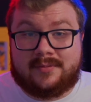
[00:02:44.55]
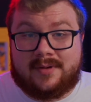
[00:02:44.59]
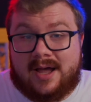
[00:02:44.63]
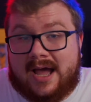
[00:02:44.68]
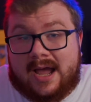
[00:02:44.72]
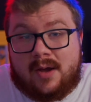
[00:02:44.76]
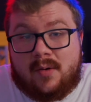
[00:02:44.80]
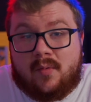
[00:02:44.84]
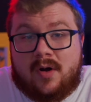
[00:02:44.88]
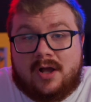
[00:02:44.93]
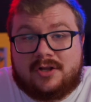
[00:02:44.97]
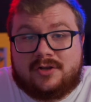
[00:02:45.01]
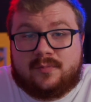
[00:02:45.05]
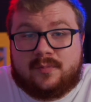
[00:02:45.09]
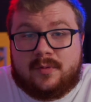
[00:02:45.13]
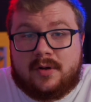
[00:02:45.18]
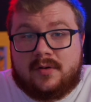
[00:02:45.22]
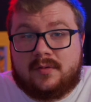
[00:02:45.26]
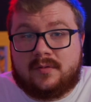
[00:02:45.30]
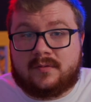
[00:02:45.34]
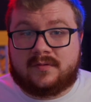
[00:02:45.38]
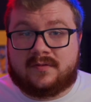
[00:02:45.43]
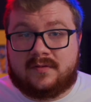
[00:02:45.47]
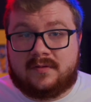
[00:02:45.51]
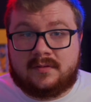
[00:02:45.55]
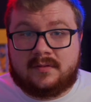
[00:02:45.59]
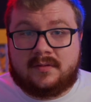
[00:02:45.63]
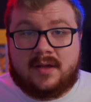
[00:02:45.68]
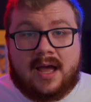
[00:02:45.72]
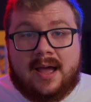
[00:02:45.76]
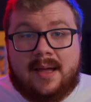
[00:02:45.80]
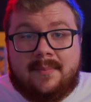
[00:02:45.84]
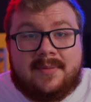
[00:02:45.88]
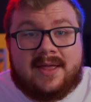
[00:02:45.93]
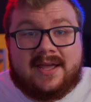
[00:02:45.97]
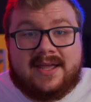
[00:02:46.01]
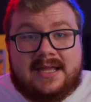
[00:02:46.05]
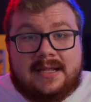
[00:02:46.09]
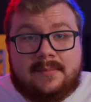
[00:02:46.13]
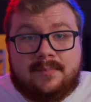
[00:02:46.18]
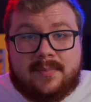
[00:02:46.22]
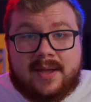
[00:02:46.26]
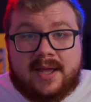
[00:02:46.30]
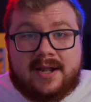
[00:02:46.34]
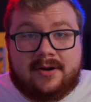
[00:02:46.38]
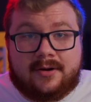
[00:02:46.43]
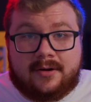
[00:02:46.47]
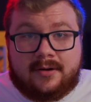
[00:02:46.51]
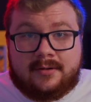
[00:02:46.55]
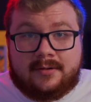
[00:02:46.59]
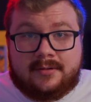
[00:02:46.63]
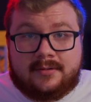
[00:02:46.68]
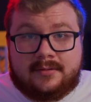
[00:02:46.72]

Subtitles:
I watch pros, I'm not getting better.